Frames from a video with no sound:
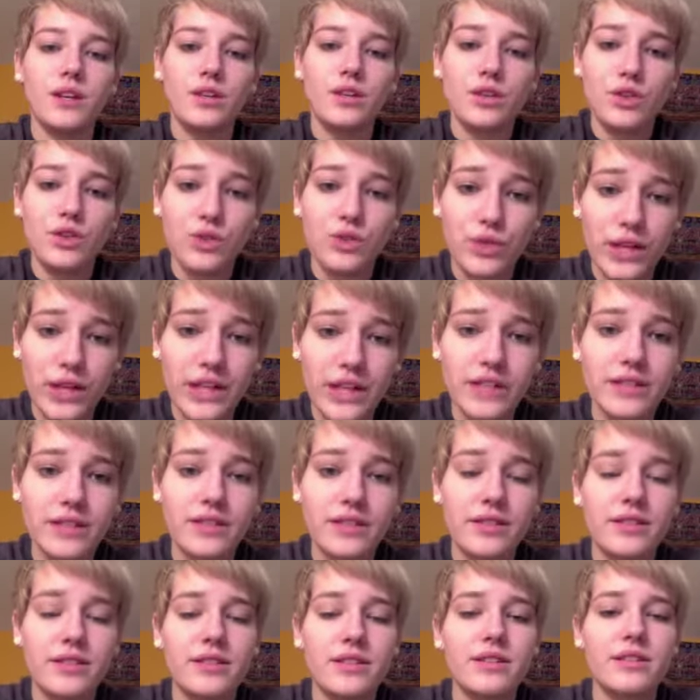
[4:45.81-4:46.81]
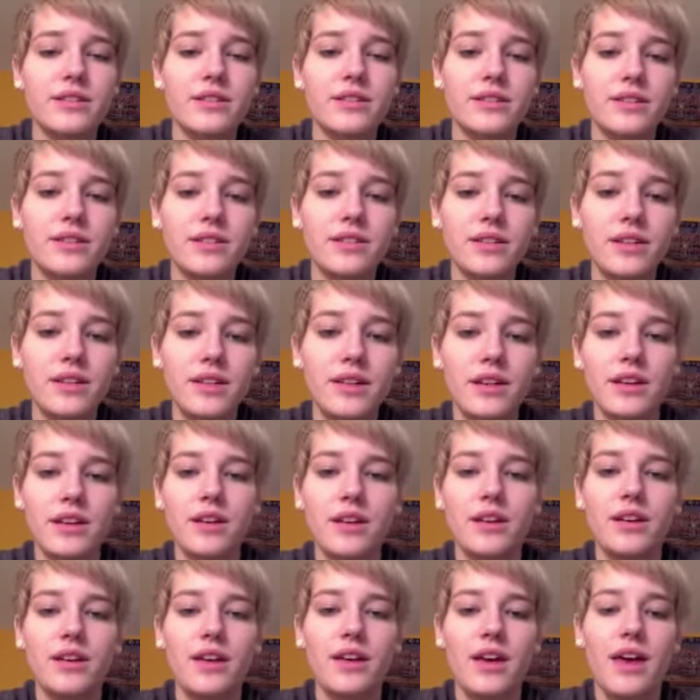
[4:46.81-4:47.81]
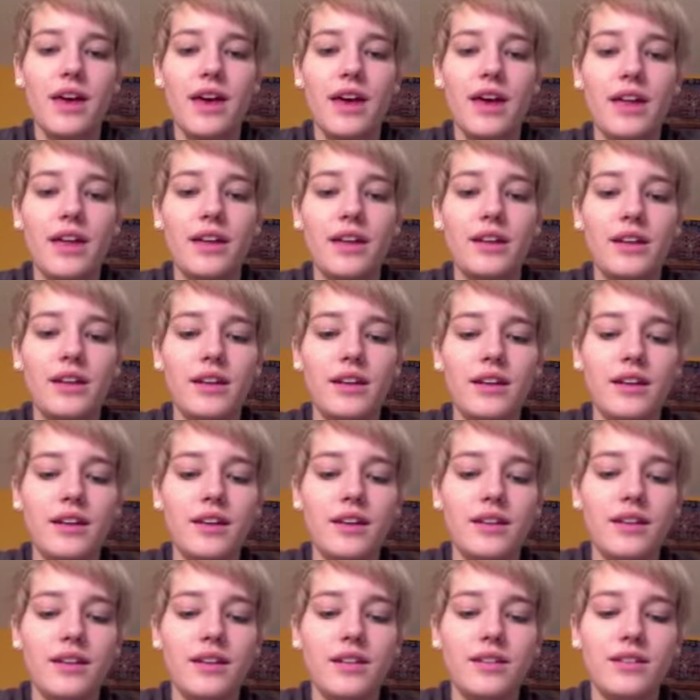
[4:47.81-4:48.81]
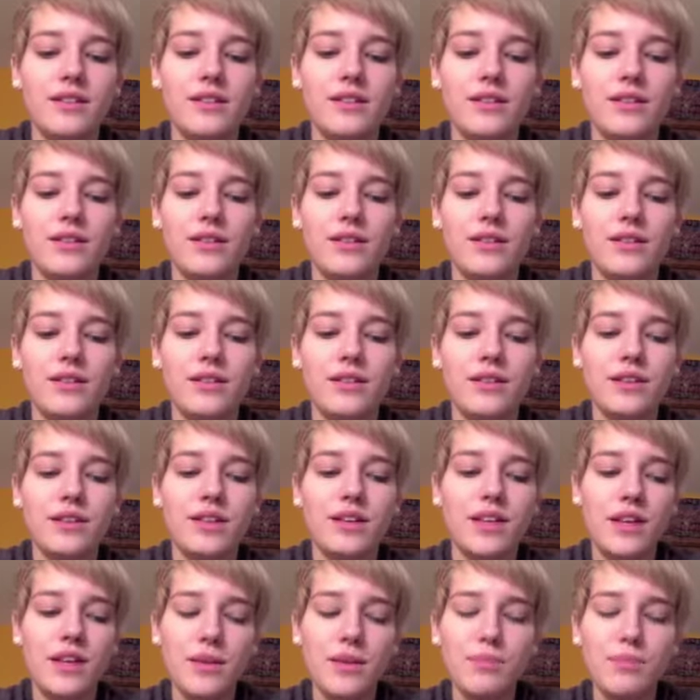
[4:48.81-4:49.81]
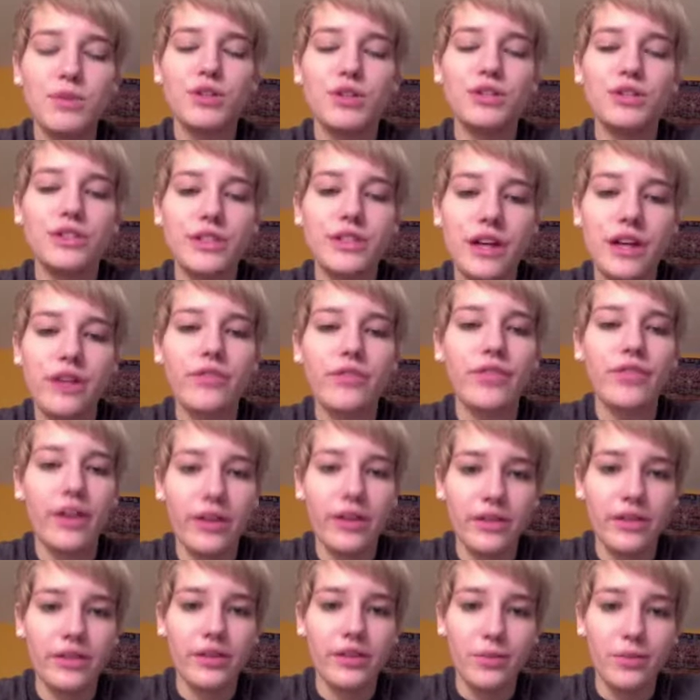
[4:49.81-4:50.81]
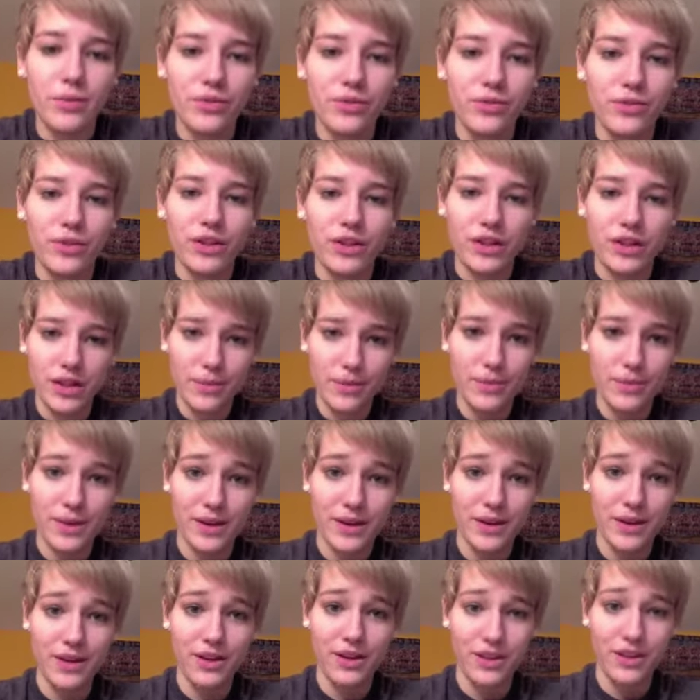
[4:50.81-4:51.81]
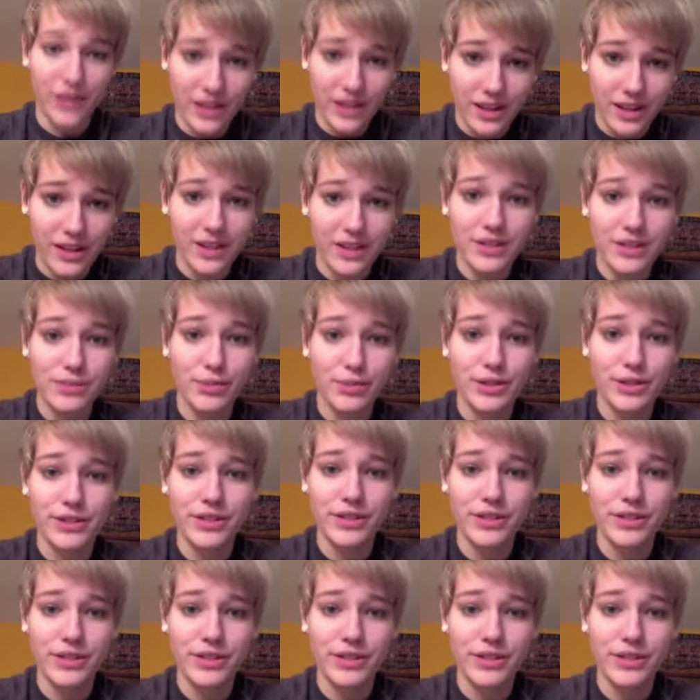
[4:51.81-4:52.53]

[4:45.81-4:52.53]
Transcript: trust, and keep yourself healthy before keeping your EDS person